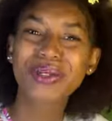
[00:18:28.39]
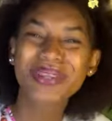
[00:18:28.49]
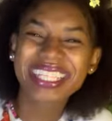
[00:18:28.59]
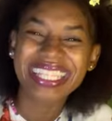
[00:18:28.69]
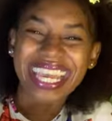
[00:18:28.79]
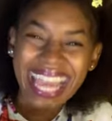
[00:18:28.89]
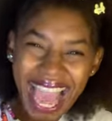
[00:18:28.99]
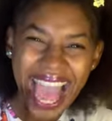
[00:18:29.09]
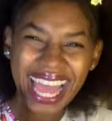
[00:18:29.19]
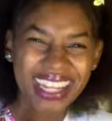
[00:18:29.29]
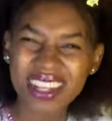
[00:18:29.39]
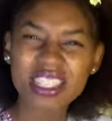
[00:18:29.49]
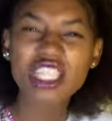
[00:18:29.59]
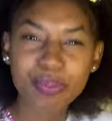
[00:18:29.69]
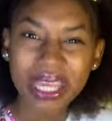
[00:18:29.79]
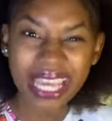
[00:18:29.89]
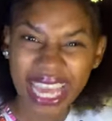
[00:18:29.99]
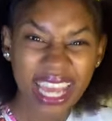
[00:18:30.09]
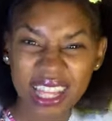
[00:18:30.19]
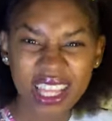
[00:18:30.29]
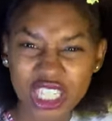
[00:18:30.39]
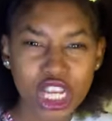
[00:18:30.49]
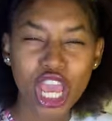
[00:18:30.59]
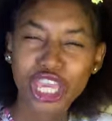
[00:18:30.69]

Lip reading: Dude, it's a cat. It doesn't speak English.